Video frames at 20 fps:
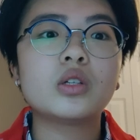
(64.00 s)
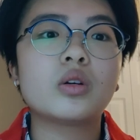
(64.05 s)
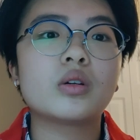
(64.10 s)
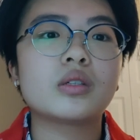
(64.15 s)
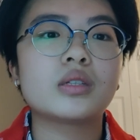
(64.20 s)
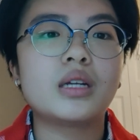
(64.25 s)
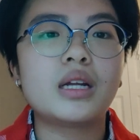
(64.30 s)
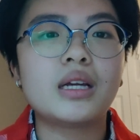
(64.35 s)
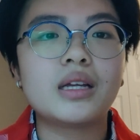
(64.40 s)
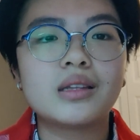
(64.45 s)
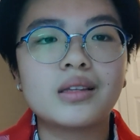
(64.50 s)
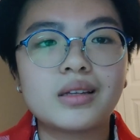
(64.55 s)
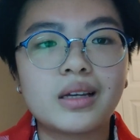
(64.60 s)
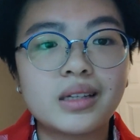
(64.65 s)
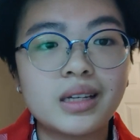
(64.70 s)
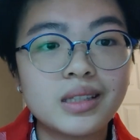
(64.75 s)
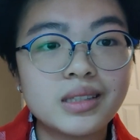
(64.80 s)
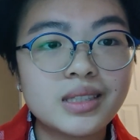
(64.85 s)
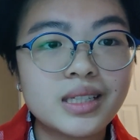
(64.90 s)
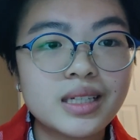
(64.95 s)
York City in the
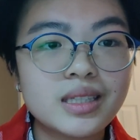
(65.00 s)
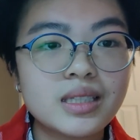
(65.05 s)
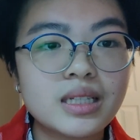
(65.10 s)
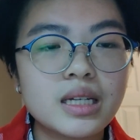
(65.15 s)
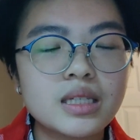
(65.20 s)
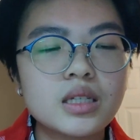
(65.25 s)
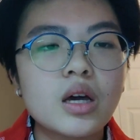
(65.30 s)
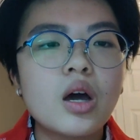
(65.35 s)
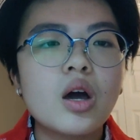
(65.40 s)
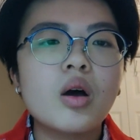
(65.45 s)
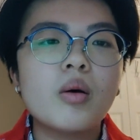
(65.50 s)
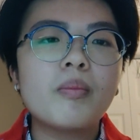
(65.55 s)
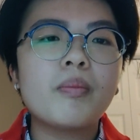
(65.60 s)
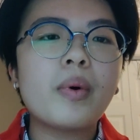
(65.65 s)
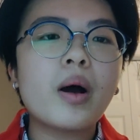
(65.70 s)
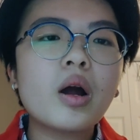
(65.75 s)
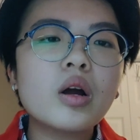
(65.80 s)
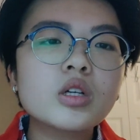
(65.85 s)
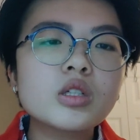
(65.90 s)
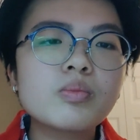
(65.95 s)
1960s,
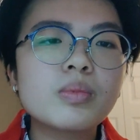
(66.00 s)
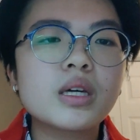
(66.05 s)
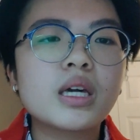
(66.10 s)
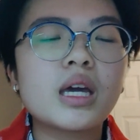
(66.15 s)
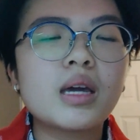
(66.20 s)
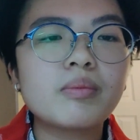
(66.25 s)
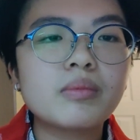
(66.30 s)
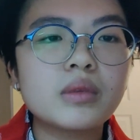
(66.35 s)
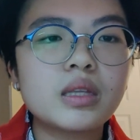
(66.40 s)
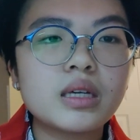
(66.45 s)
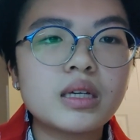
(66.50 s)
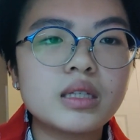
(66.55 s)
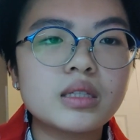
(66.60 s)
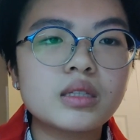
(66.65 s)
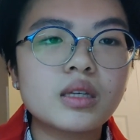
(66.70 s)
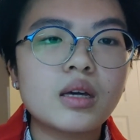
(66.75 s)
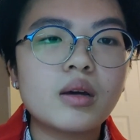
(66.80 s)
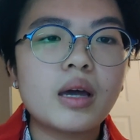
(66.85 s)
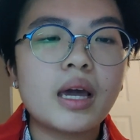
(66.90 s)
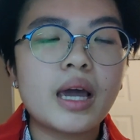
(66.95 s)
bars became
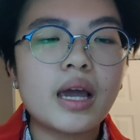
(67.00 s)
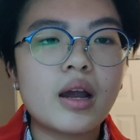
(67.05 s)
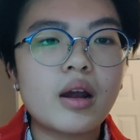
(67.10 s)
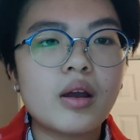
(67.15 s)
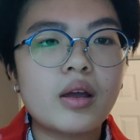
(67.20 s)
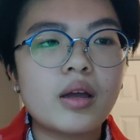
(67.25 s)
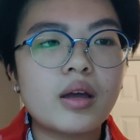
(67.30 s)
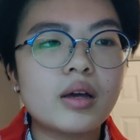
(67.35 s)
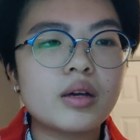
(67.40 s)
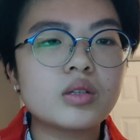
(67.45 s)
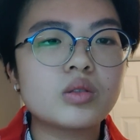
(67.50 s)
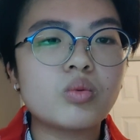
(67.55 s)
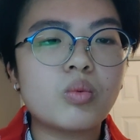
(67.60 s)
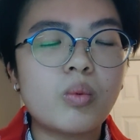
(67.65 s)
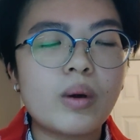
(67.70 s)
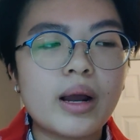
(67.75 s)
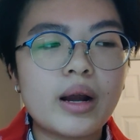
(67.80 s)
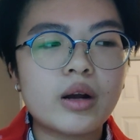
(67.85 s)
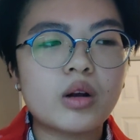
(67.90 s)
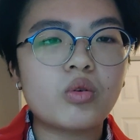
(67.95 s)
these areas
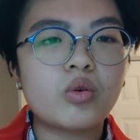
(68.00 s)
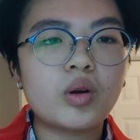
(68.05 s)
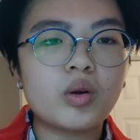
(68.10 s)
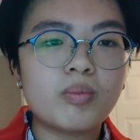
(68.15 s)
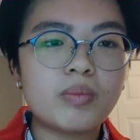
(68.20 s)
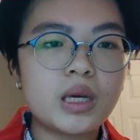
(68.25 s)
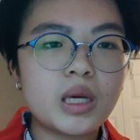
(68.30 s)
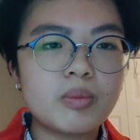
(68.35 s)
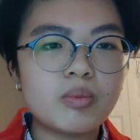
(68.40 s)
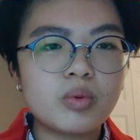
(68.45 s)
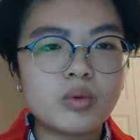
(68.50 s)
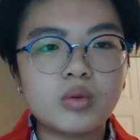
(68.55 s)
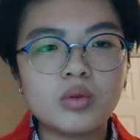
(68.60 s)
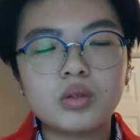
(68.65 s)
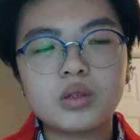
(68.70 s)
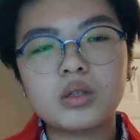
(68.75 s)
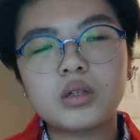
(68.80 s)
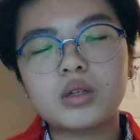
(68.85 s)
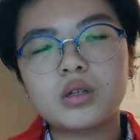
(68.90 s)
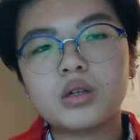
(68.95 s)
where queer people
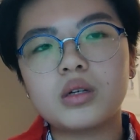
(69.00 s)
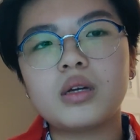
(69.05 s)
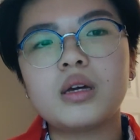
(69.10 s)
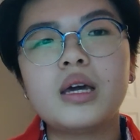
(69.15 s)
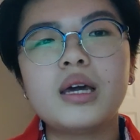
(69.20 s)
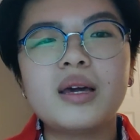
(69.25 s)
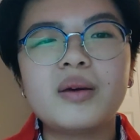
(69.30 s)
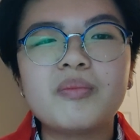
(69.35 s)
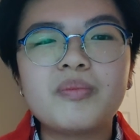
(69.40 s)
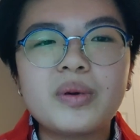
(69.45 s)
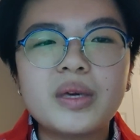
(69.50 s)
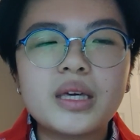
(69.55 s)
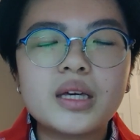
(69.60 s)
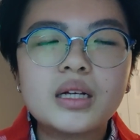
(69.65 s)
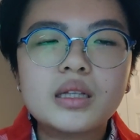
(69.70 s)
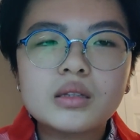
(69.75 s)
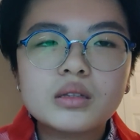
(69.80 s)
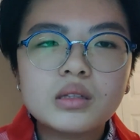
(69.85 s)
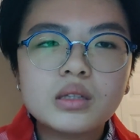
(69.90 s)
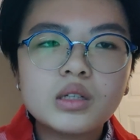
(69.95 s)
could be a
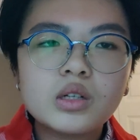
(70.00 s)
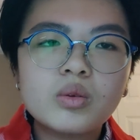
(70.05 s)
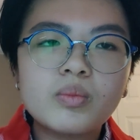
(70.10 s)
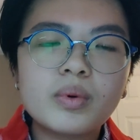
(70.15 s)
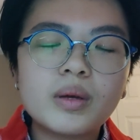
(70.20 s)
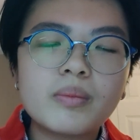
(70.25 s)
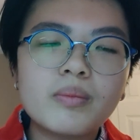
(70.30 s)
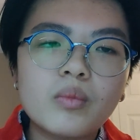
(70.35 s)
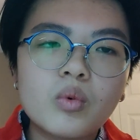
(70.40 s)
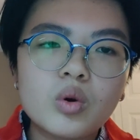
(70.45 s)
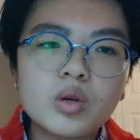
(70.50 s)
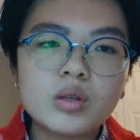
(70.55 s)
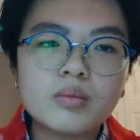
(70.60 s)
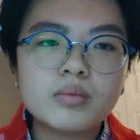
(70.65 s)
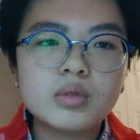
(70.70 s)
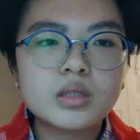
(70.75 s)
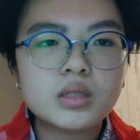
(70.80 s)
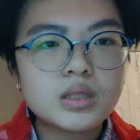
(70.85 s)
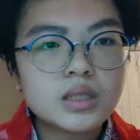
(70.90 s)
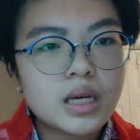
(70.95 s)
little bit more
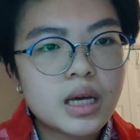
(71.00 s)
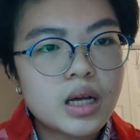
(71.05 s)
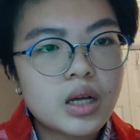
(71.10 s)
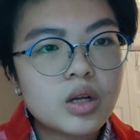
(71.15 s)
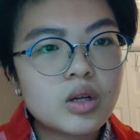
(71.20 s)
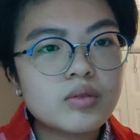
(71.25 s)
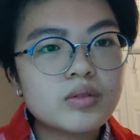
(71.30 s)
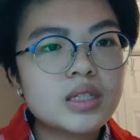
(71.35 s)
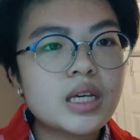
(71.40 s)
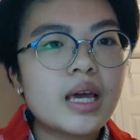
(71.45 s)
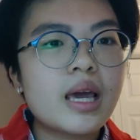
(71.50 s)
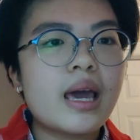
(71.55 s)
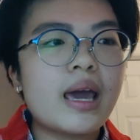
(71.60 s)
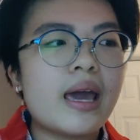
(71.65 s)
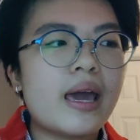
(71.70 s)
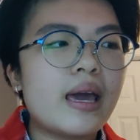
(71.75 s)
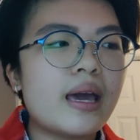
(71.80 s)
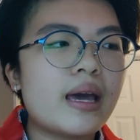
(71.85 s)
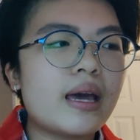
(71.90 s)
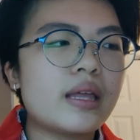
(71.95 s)
themselves,
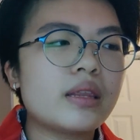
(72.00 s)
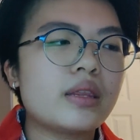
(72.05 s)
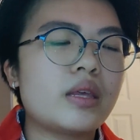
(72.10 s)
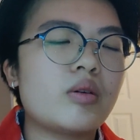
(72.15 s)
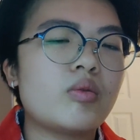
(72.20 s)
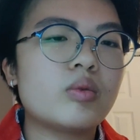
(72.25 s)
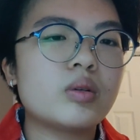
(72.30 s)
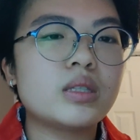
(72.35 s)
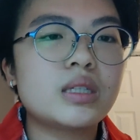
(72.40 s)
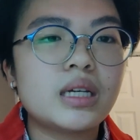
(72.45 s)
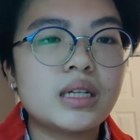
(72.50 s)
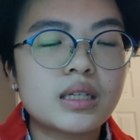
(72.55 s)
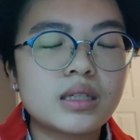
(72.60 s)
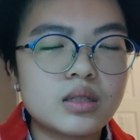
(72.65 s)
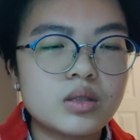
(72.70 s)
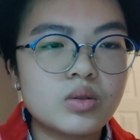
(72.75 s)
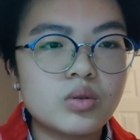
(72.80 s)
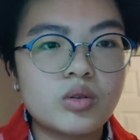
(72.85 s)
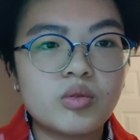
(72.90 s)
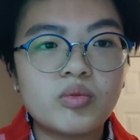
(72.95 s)
and they were seen
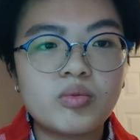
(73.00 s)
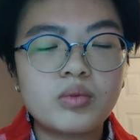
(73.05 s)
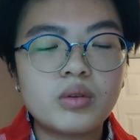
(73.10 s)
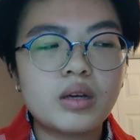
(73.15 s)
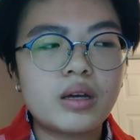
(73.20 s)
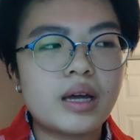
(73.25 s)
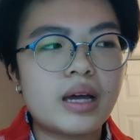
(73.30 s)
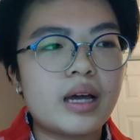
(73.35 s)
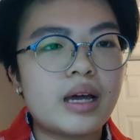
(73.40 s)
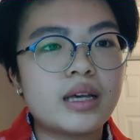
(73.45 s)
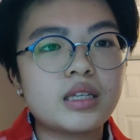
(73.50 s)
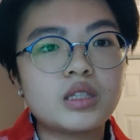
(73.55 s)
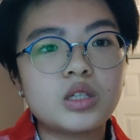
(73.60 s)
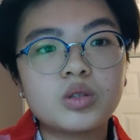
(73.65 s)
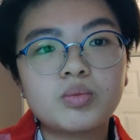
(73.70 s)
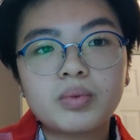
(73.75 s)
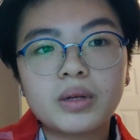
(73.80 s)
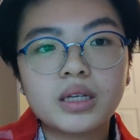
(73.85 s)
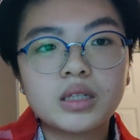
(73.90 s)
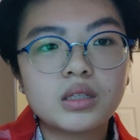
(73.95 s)
as as these
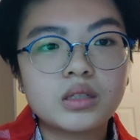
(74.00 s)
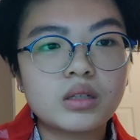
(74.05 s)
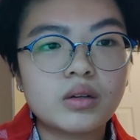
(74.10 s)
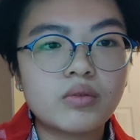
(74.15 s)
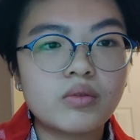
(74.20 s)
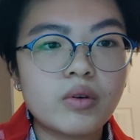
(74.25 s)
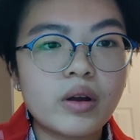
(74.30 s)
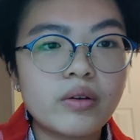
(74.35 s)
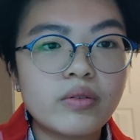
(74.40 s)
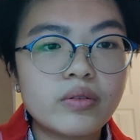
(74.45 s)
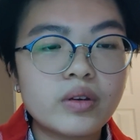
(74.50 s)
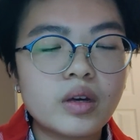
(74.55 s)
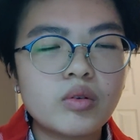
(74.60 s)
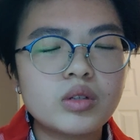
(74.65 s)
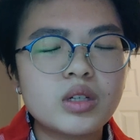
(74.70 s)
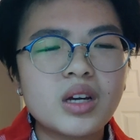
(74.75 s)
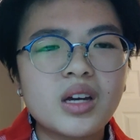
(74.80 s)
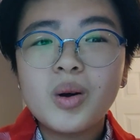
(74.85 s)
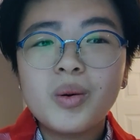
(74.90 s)
places of refuge.